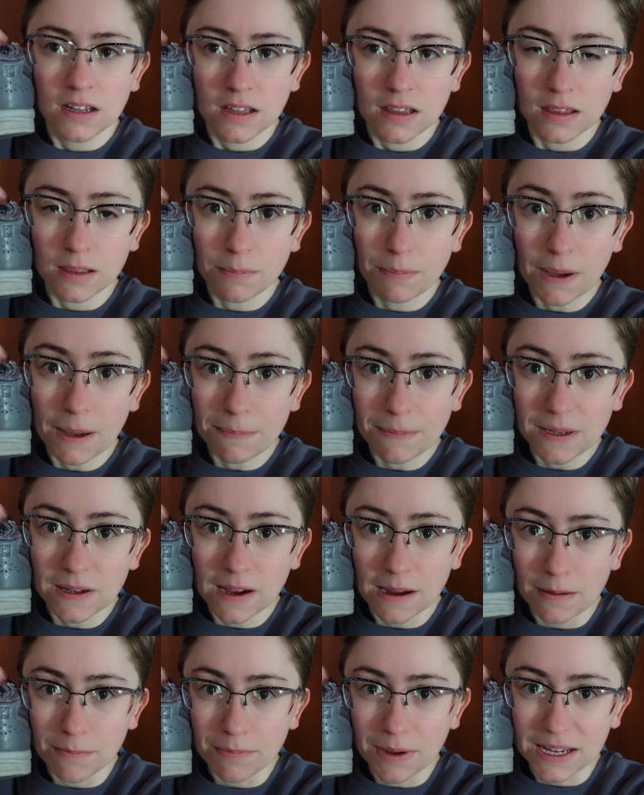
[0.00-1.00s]
The puppy
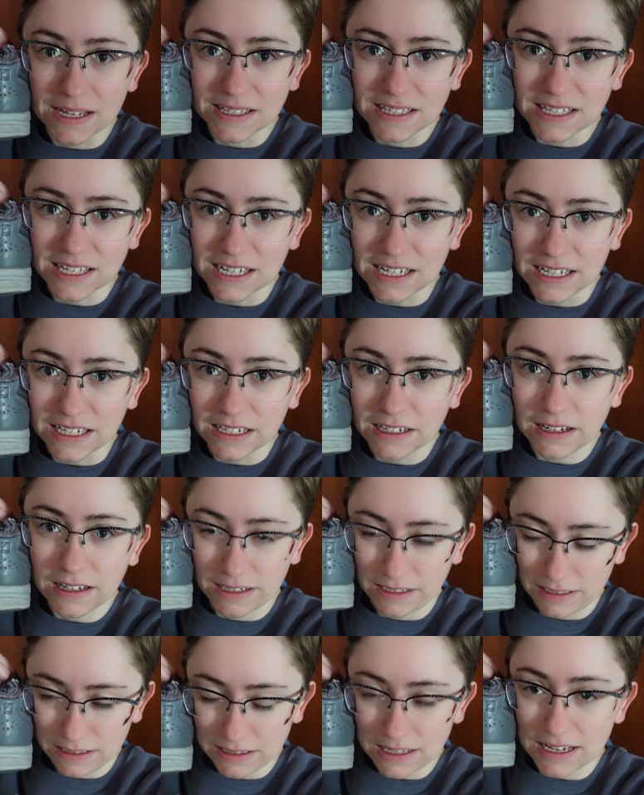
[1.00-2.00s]
I'm pet sitting
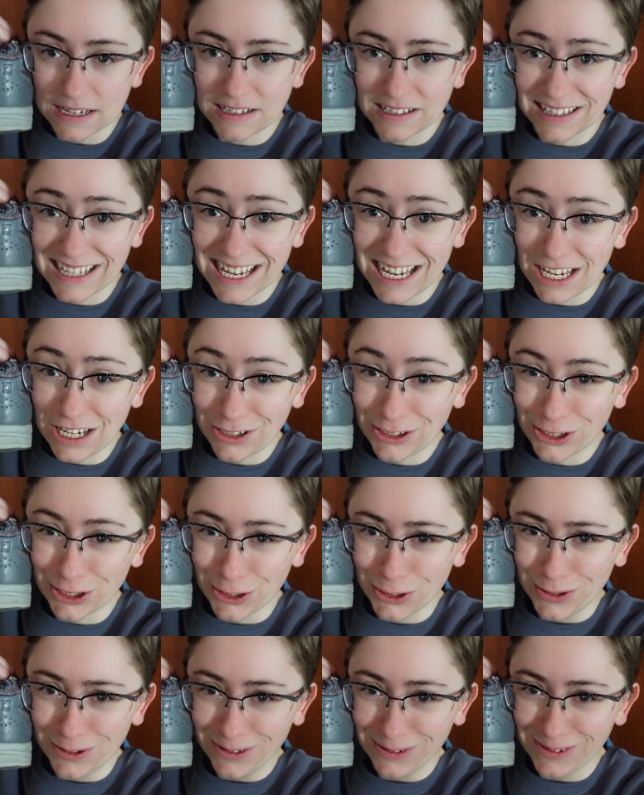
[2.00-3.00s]
likes to eat
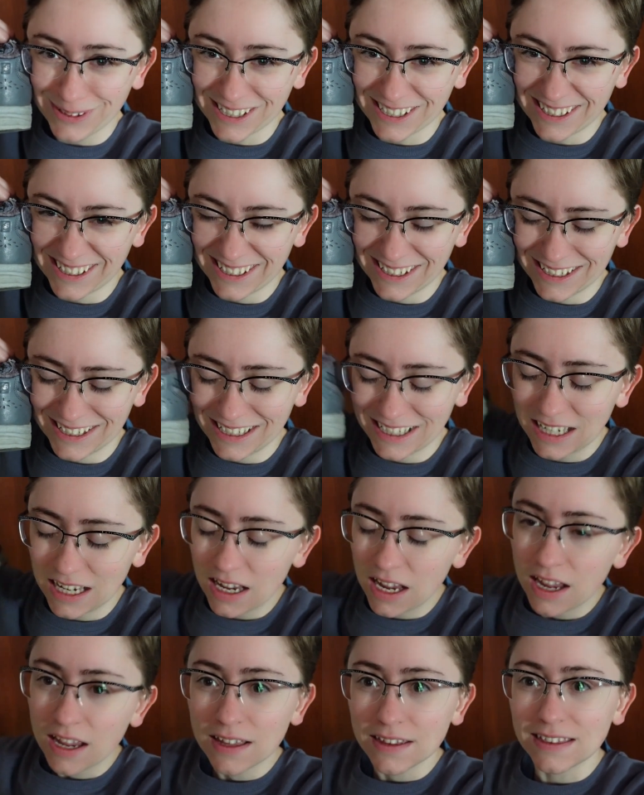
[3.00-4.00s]
shoes.
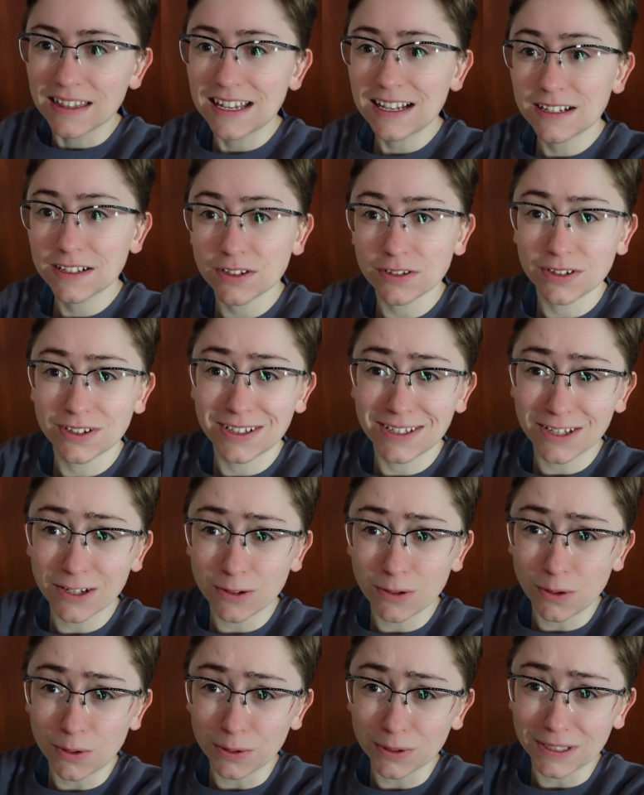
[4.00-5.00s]
These are
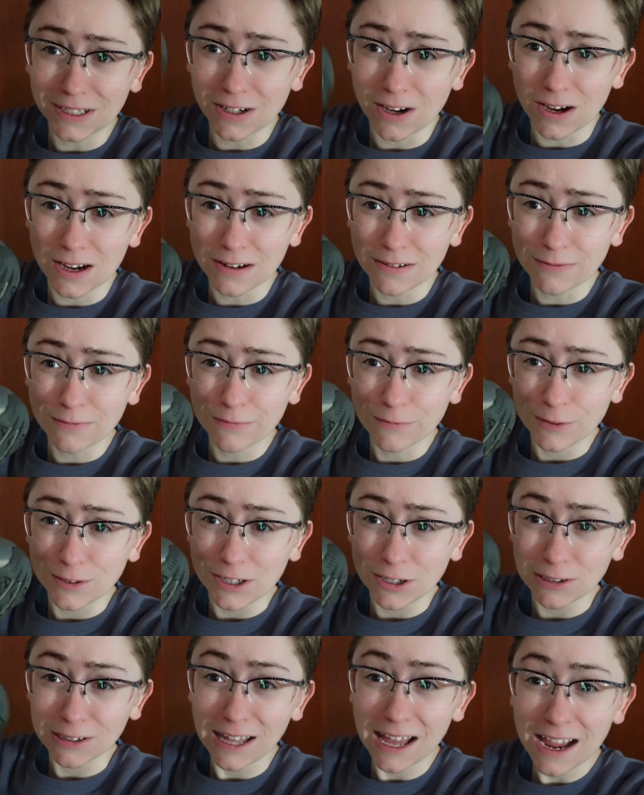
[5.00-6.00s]
still holding on for
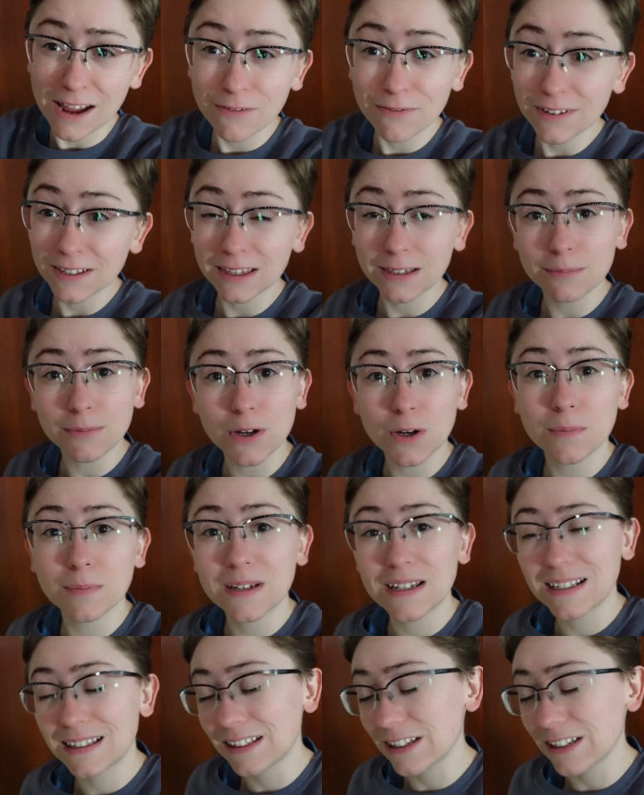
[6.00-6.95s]
dear life at the moment.